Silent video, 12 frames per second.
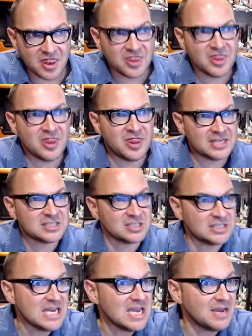this
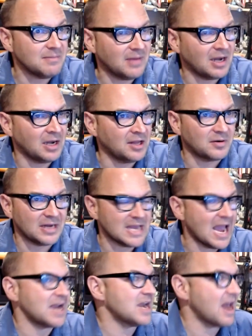team literally
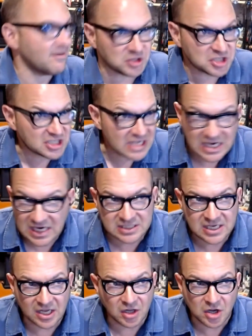had never seen
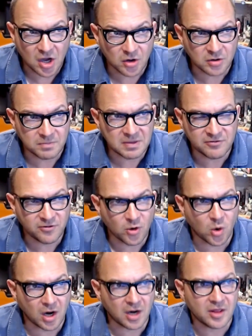Intel code
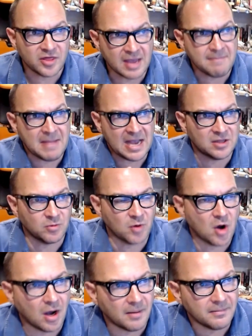before they made the
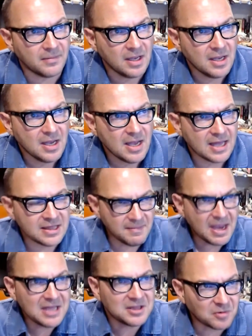ROM. And they
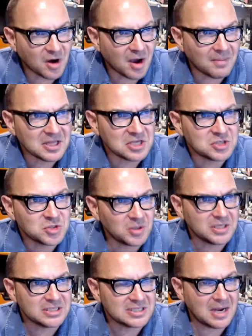made the ROM and they
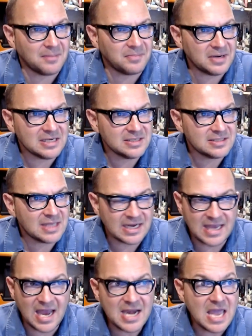sold it to companies that
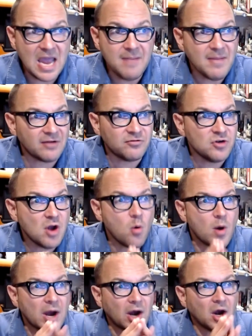again came out of
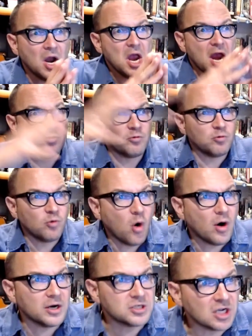nowhere and
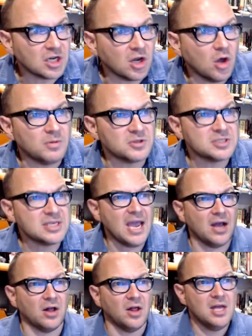roared to global
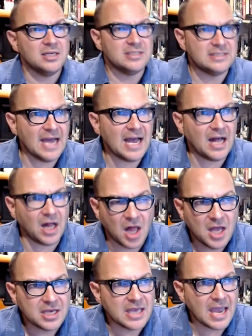scale. Dell,
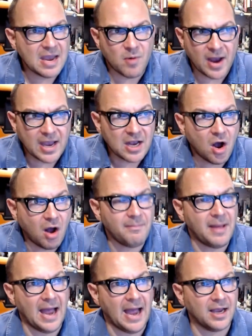Gateway,
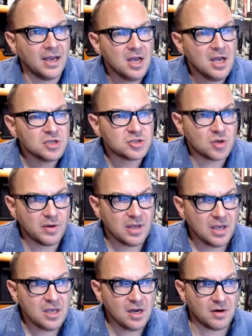Compaq. So,
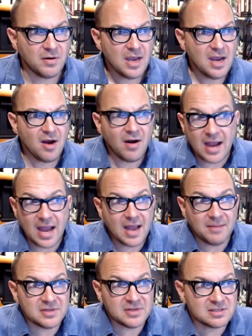here I
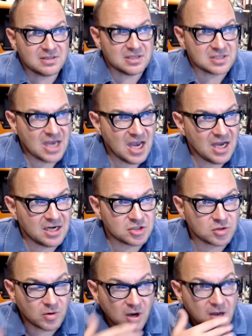am, this kid in
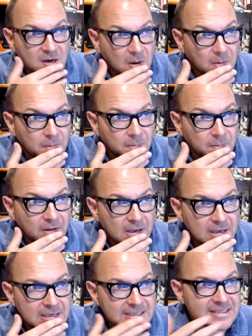Toronto,
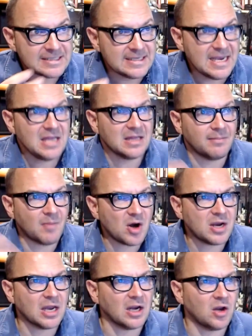seeing the
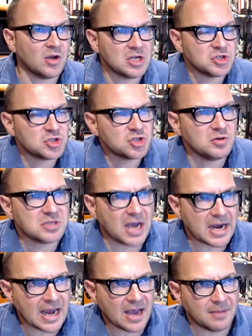market looking so
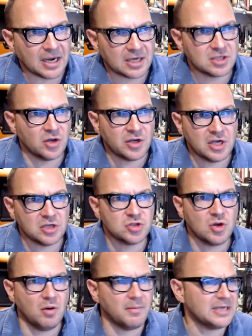dynamic, looking
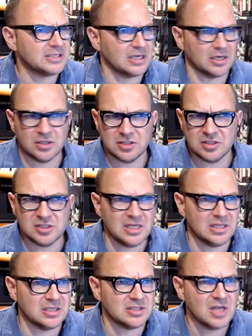so amazing,
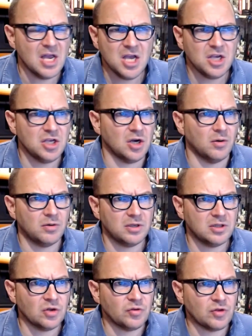seeing these,
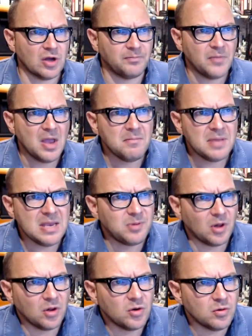the
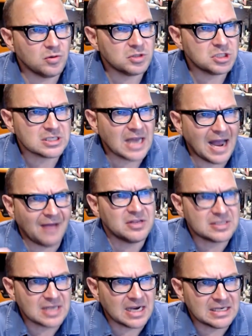people who just have
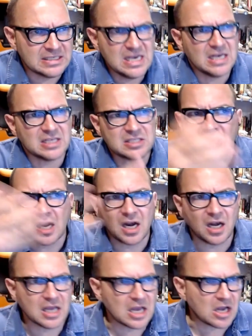this idea
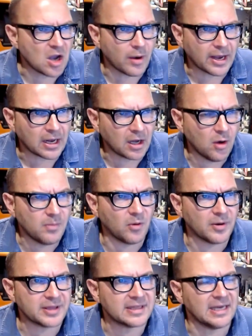suddenly going
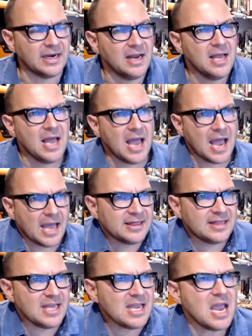global with it
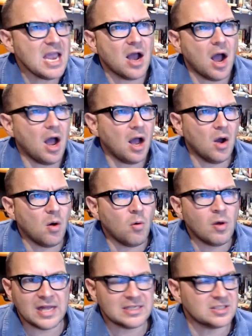and thinking,
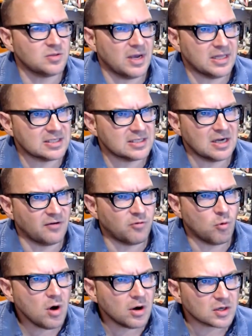well, that's the way this stuff
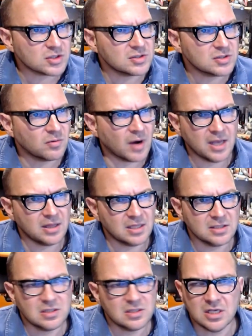works, right?
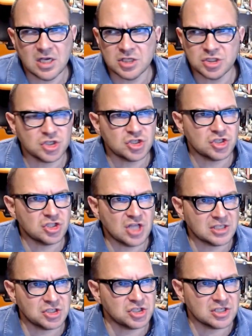
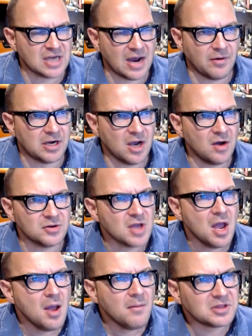That's just how it goes.
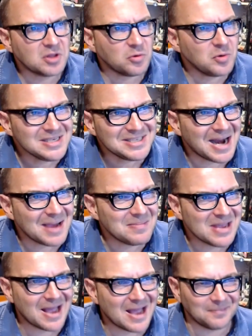But the reason
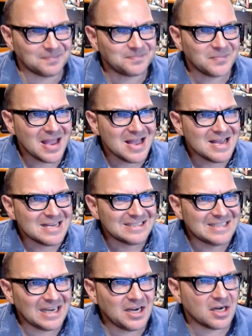IBM
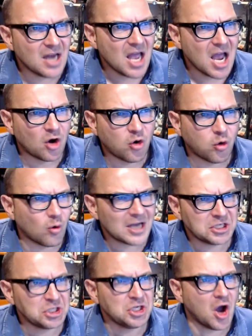didn't
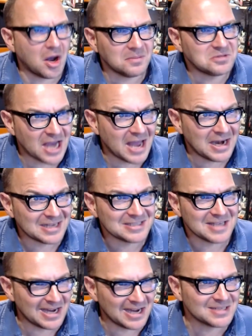crush Tom
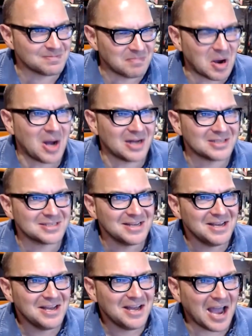Jennings and his boss
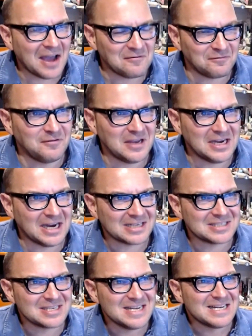at
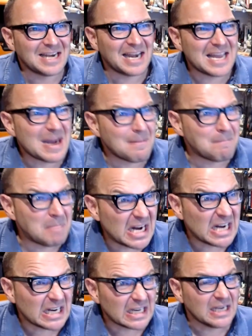Phoenix like a
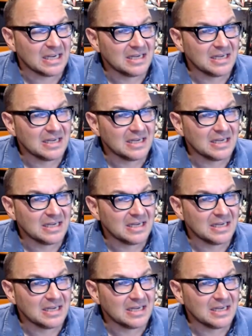bug